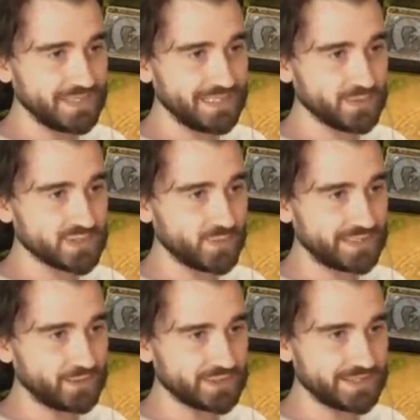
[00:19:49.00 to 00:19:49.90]
Lose
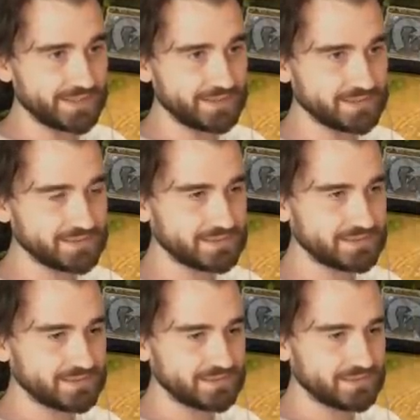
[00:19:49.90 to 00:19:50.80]
20 cards there.
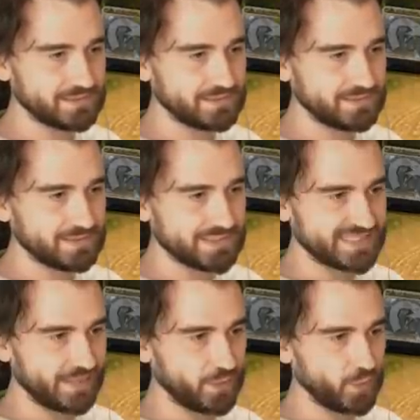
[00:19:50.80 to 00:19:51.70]

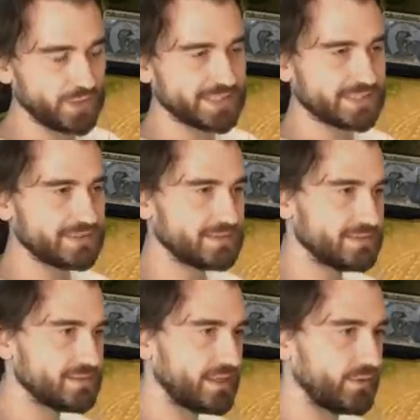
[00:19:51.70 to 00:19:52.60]
Kind of nice.
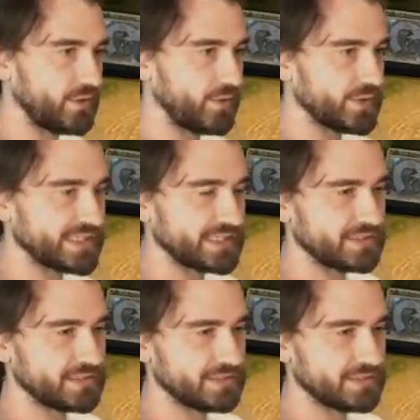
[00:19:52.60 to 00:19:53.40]
Get rid of those.